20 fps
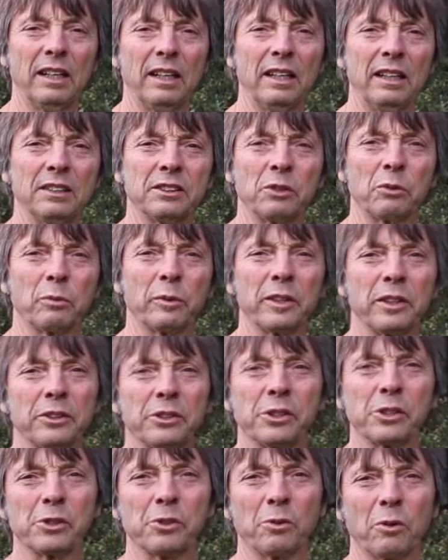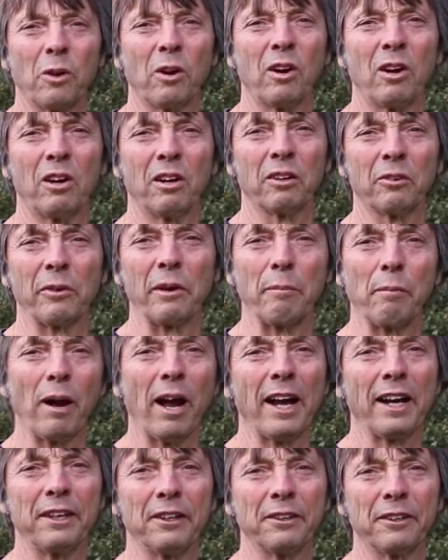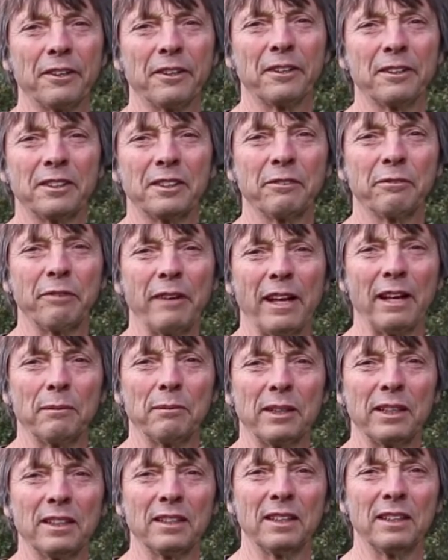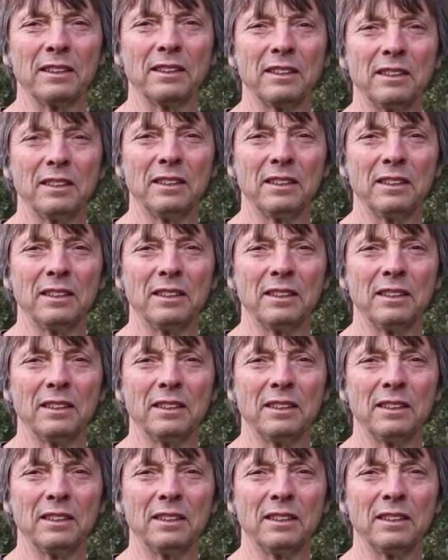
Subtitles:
is a real strong reminder to family that